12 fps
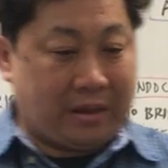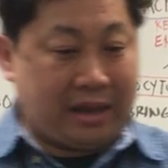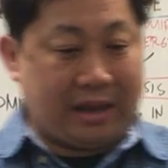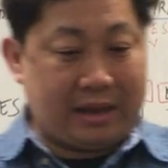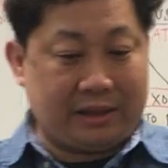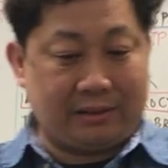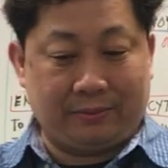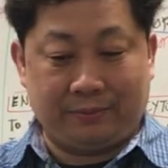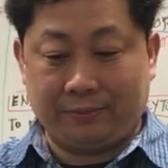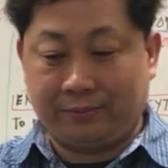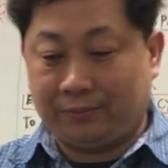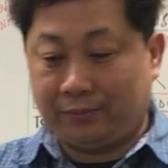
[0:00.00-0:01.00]

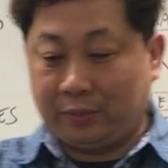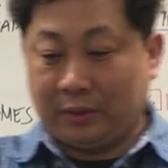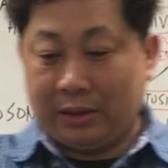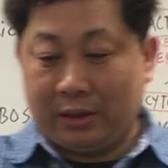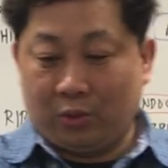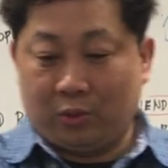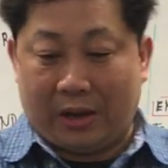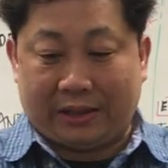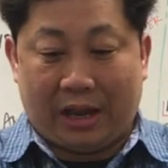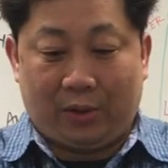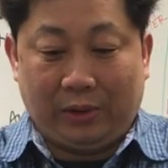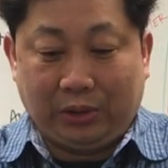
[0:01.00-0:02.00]
and
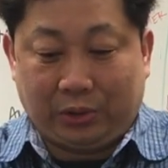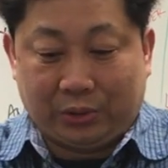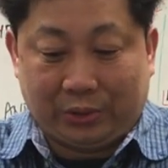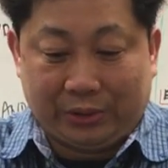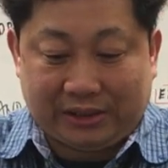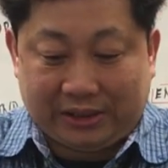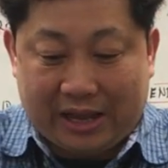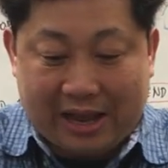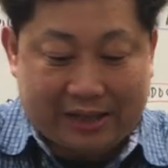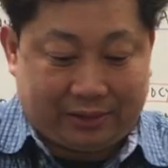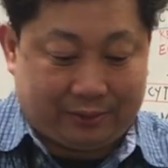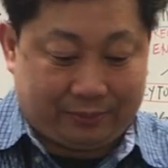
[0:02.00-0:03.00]
what I will do is
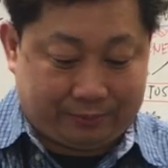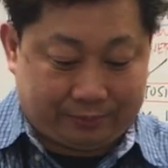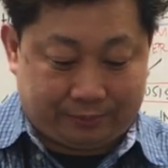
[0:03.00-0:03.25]
that